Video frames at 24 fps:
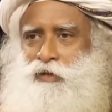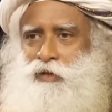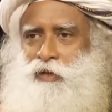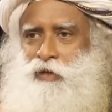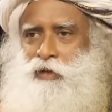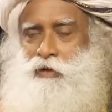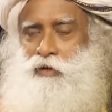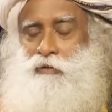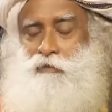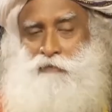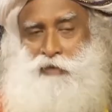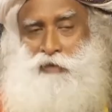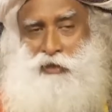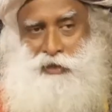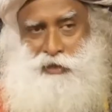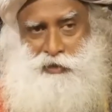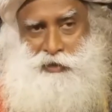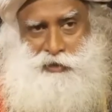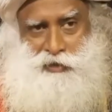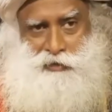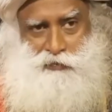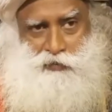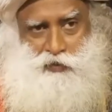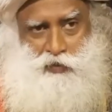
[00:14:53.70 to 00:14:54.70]
When
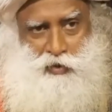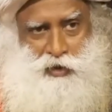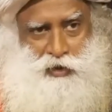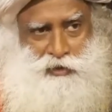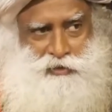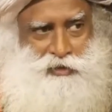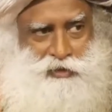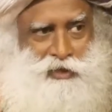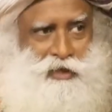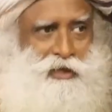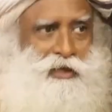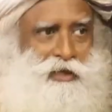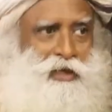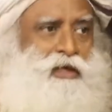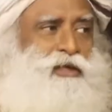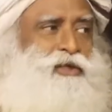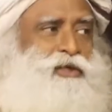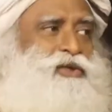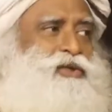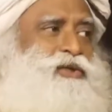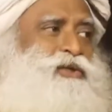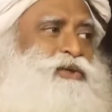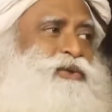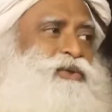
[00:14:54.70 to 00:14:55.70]
it works
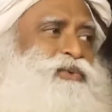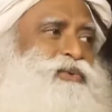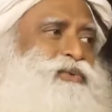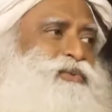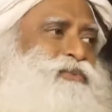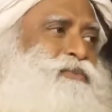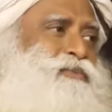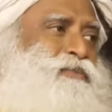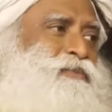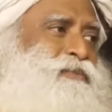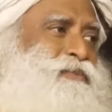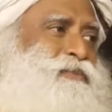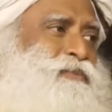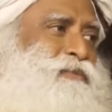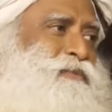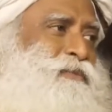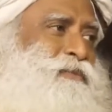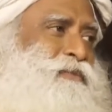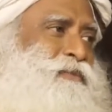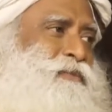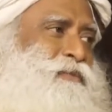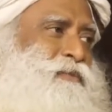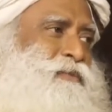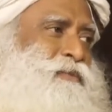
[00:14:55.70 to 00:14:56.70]
against you,
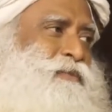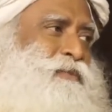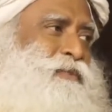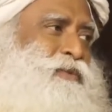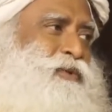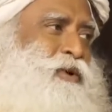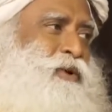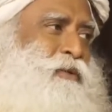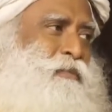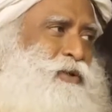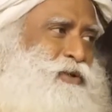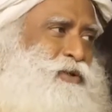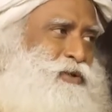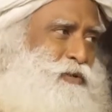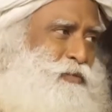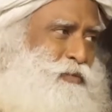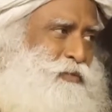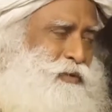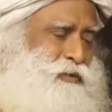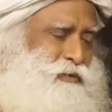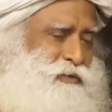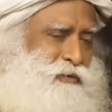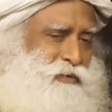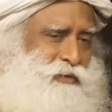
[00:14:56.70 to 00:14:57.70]
you're
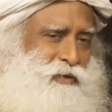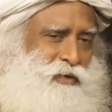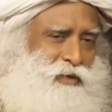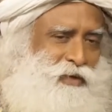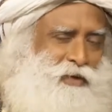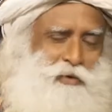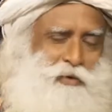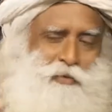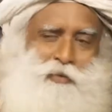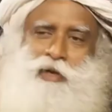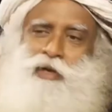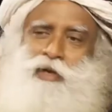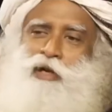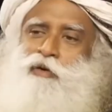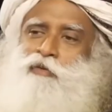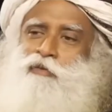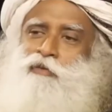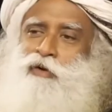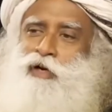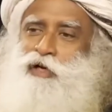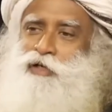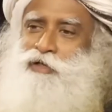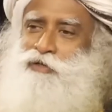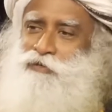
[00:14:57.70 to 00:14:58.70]
miserable. When it
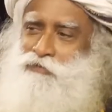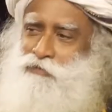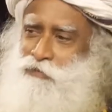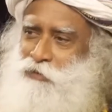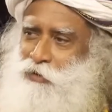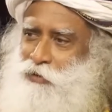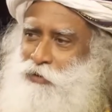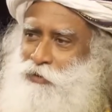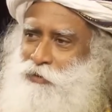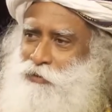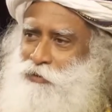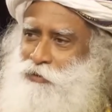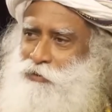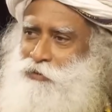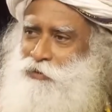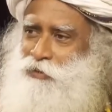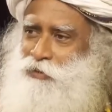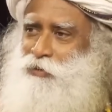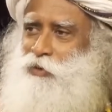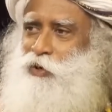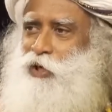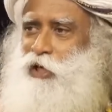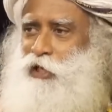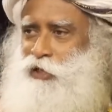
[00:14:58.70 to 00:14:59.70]
works for you,
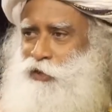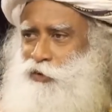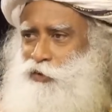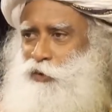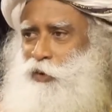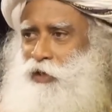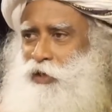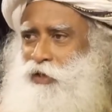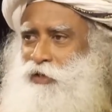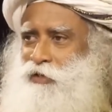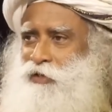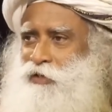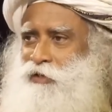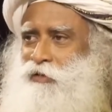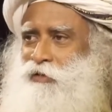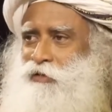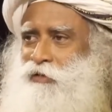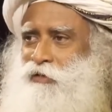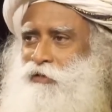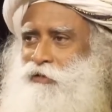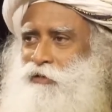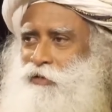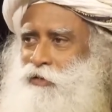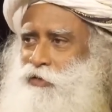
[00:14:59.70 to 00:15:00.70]
you enjoy it.
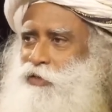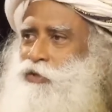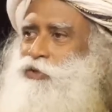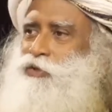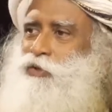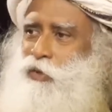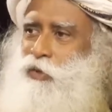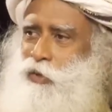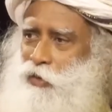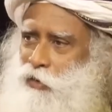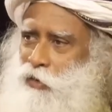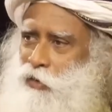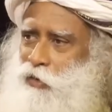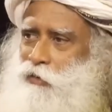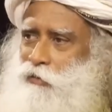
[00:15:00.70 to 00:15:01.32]
This is going on.